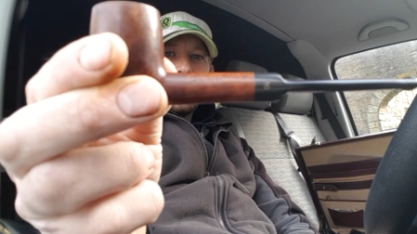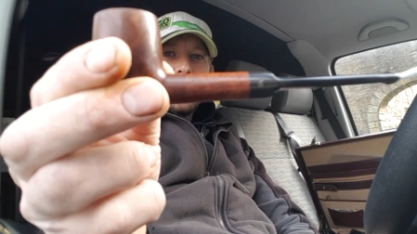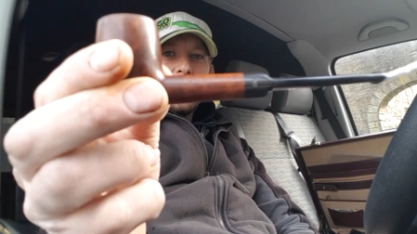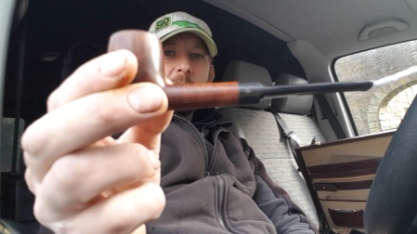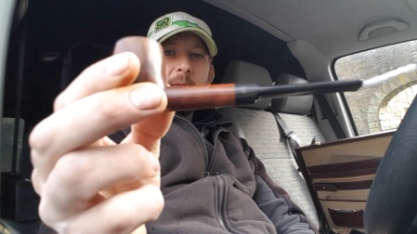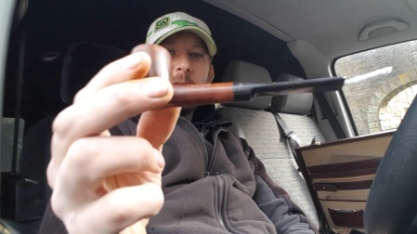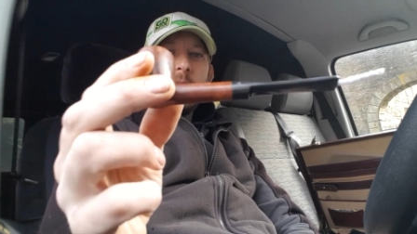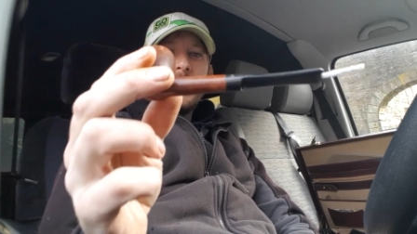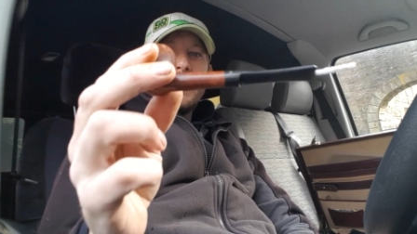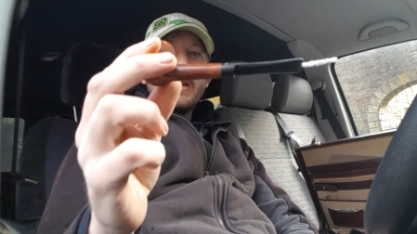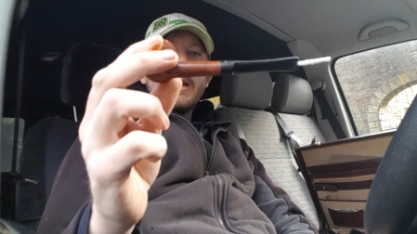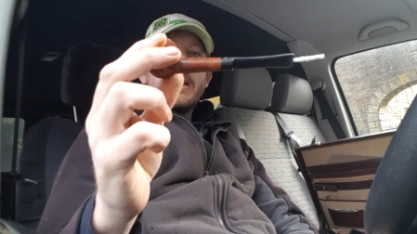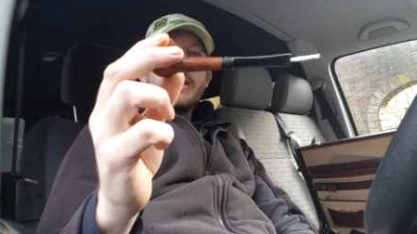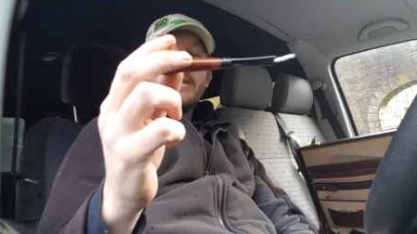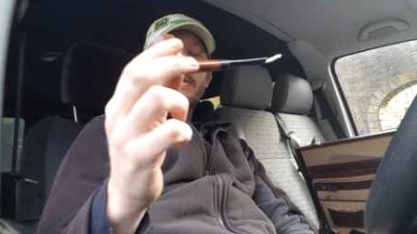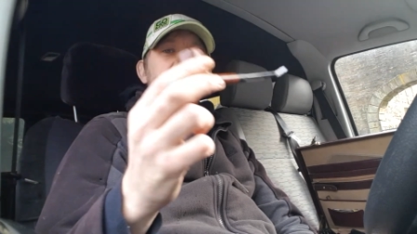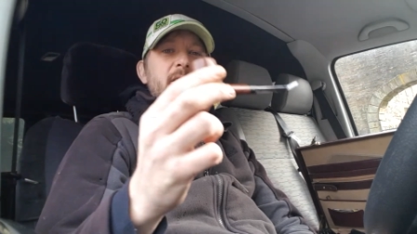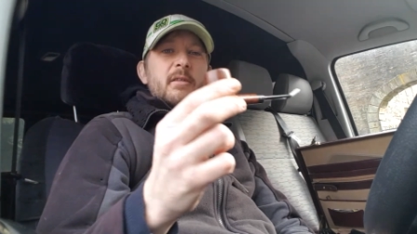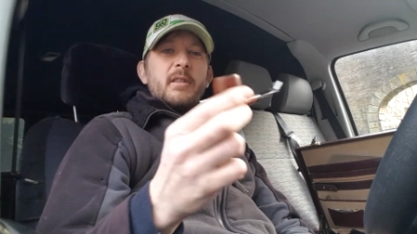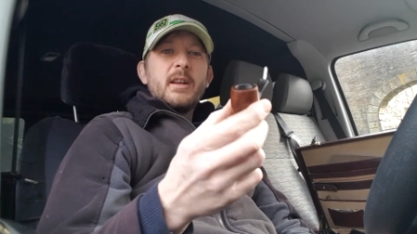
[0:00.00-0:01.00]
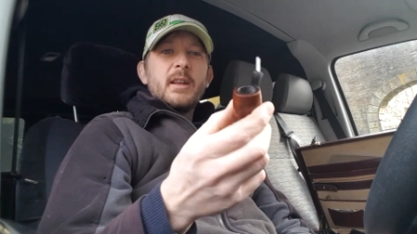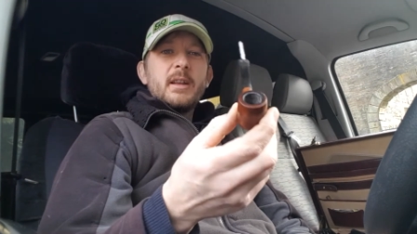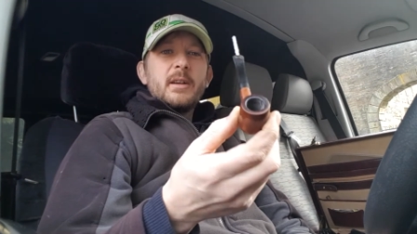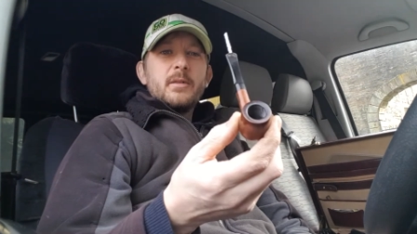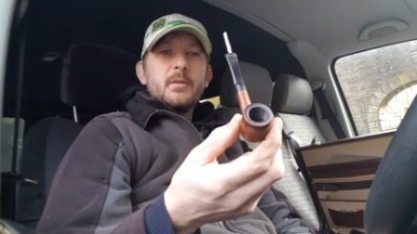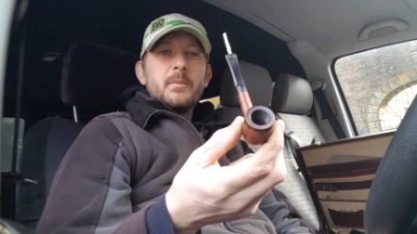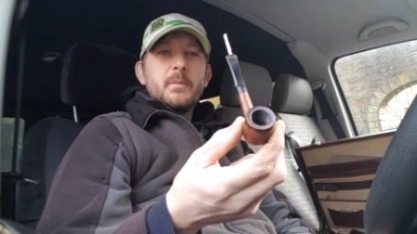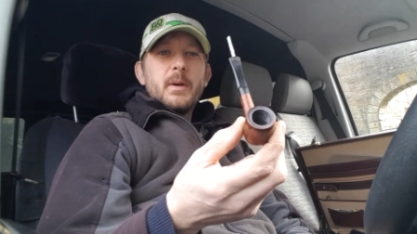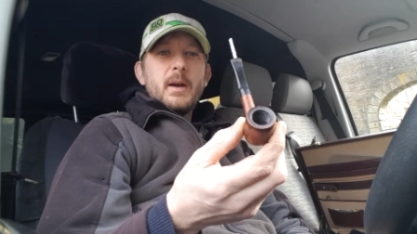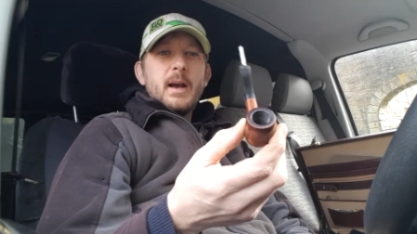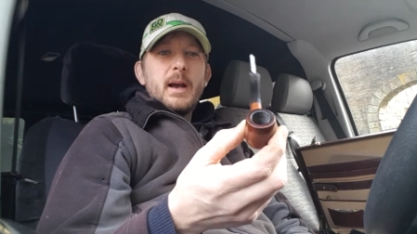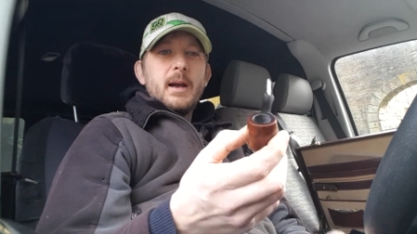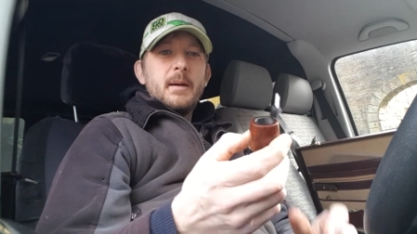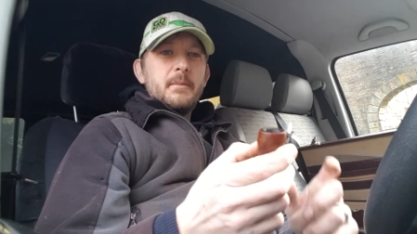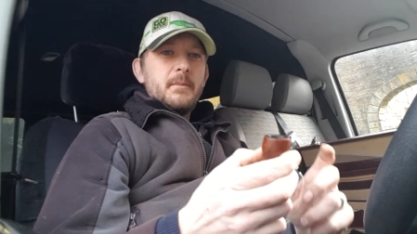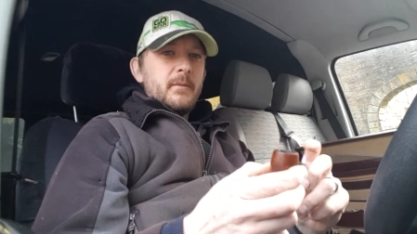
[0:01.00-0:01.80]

but they're a really good pipe.